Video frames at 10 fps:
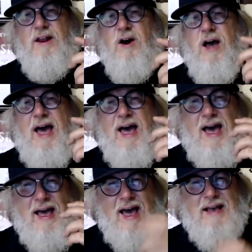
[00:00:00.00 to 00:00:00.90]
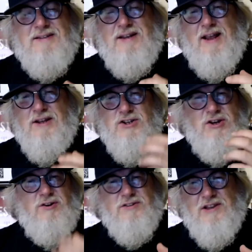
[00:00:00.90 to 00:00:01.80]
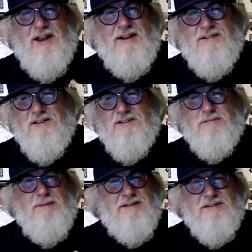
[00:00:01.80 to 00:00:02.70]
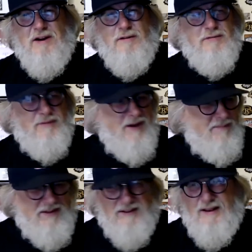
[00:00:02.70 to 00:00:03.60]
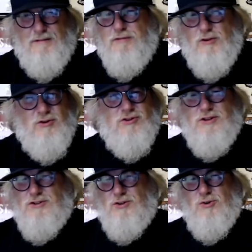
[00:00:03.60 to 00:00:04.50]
You know, as an engineer and scientist myself, I mean, infusion is a